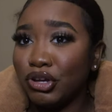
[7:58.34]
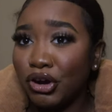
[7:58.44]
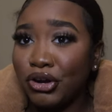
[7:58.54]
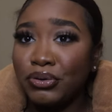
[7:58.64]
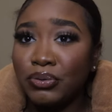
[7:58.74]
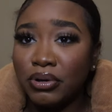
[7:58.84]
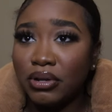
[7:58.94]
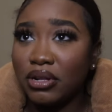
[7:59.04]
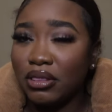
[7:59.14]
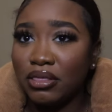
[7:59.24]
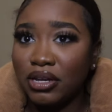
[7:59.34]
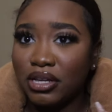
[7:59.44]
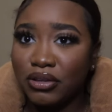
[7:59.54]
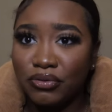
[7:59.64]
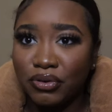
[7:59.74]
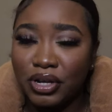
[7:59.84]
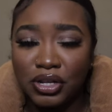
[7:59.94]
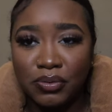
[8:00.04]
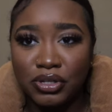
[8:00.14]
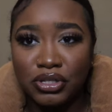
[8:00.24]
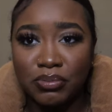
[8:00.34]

Are you looking for anyone